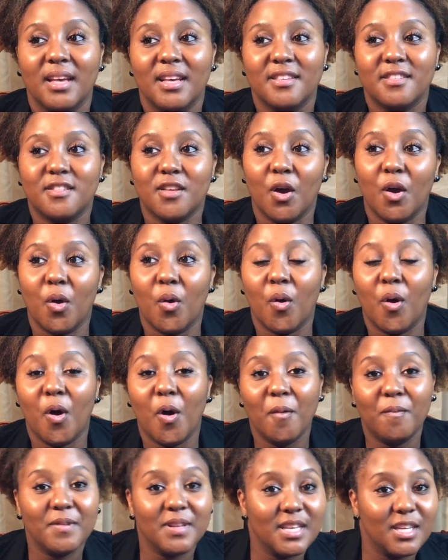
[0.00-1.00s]
So
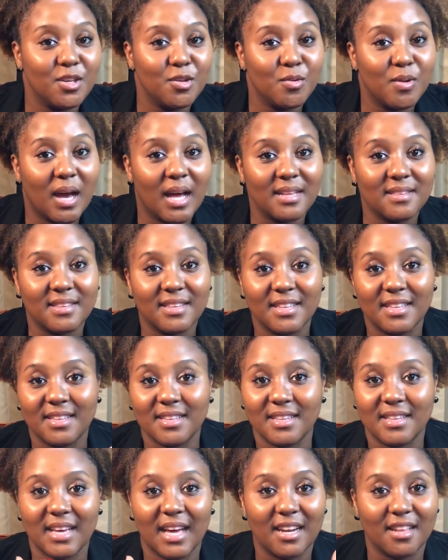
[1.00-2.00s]
hopefully you guys
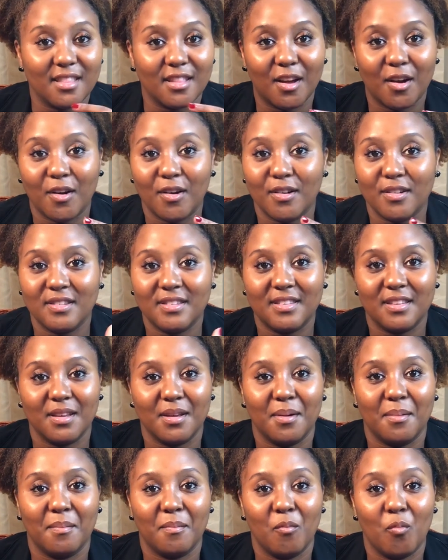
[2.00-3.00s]
can kind of learn
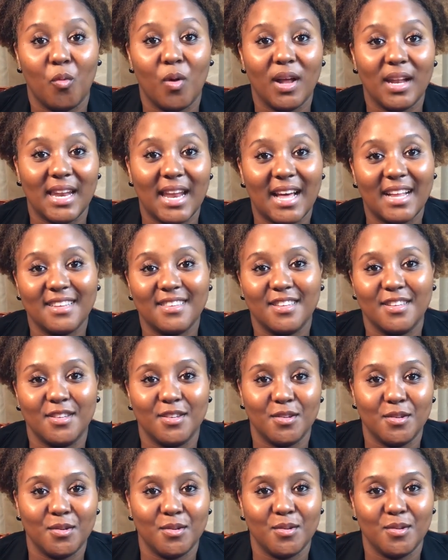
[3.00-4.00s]
some what not to
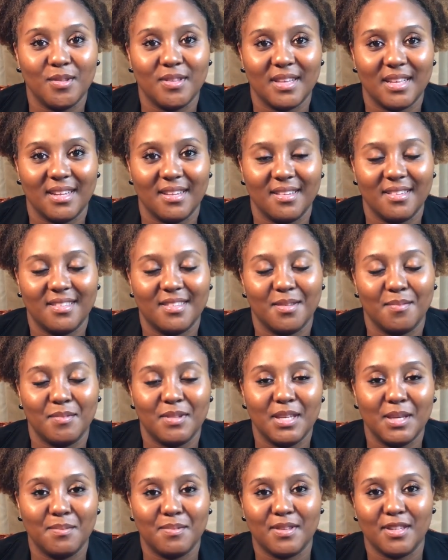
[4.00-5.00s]
do's and some
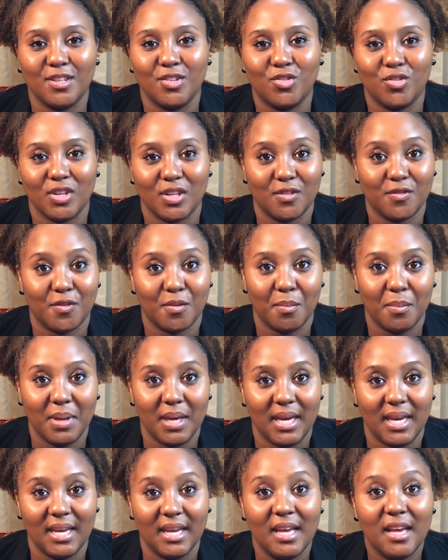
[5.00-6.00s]
tips and tricks from
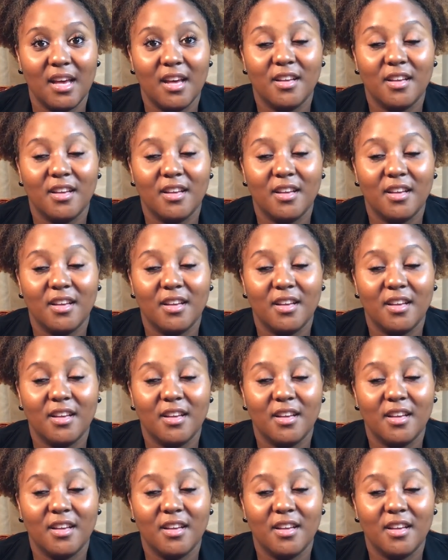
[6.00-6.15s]
me.